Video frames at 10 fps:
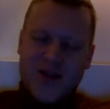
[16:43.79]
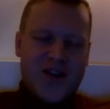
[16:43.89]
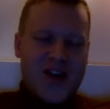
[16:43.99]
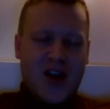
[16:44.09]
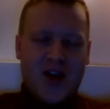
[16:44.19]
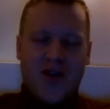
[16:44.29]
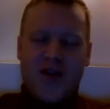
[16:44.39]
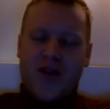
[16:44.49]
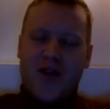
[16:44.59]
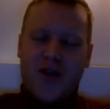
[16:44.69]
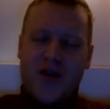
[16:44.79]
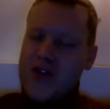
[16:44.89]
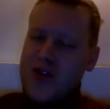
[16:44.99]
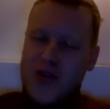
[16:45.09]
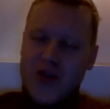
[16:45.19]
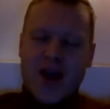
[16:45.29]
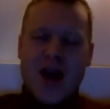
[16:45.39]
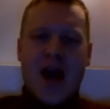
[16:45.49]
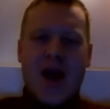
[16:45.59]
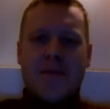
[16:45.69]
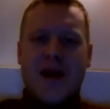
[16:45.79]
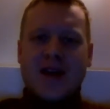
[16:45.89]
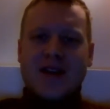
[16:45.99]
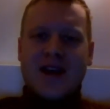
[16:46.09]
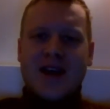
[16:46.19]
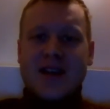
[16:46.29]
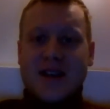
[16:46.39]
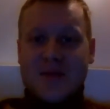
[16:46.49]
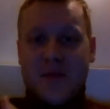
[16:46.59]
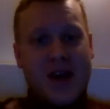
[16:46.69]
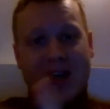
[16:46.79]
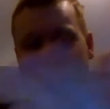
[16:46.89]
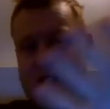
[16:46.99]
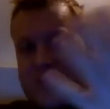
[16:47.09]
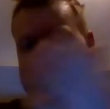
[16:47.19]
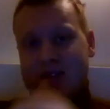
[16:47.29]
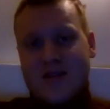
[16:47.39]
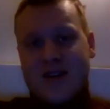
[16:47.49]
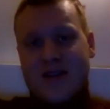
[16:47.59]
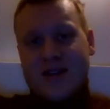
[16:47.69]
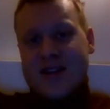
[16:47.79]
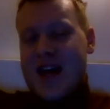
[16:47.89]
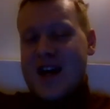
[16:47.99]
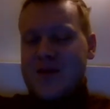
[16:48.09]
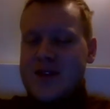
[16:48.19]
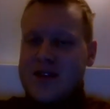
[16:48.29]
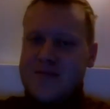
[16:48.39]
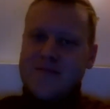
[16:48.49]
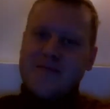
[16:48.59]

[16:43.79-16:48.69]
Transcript: Thank you for your amazing speech and statements.